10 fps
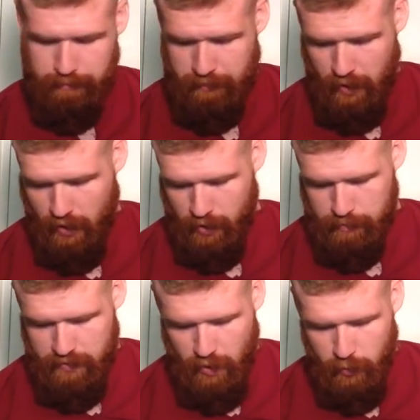
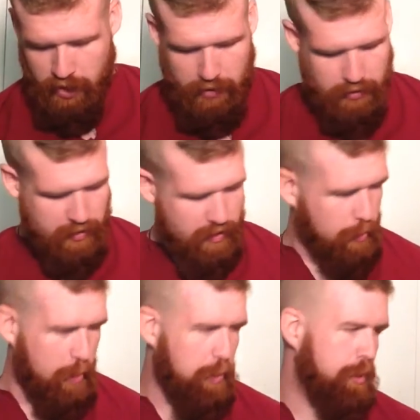The only other thing
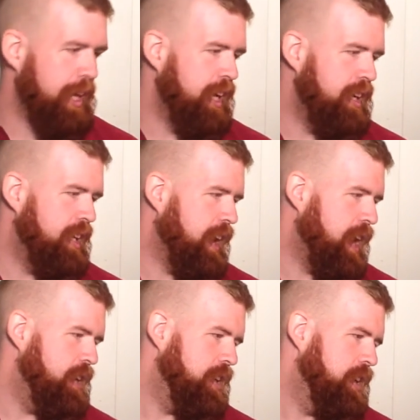about the blade that